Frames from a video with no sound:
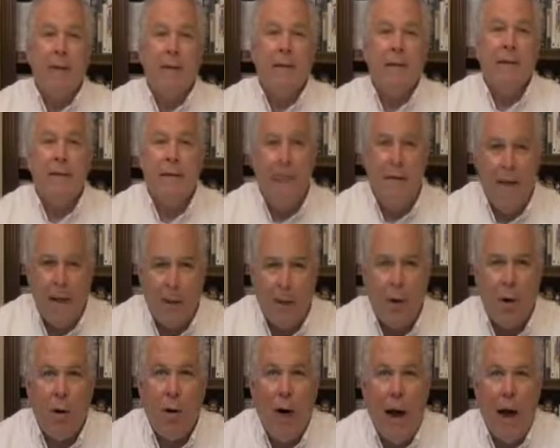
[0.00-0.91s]

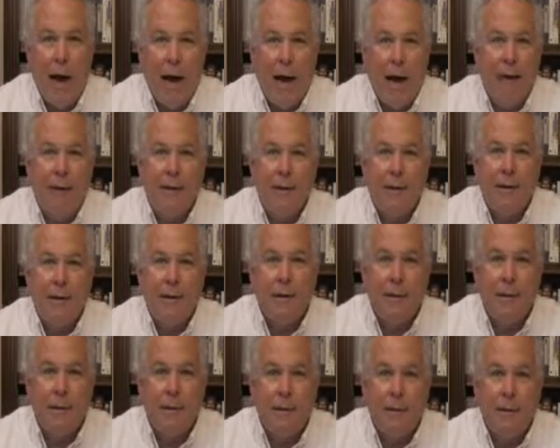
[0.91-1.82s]

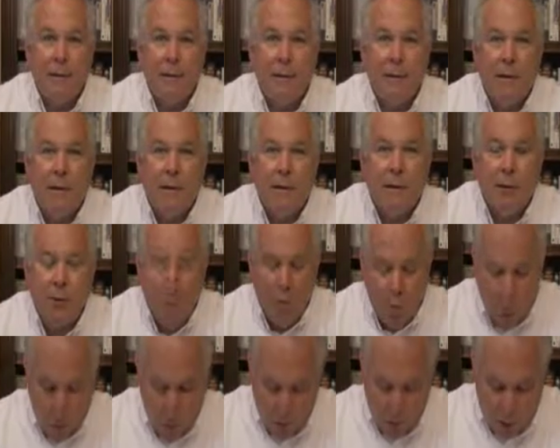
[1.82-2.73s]
Summarize your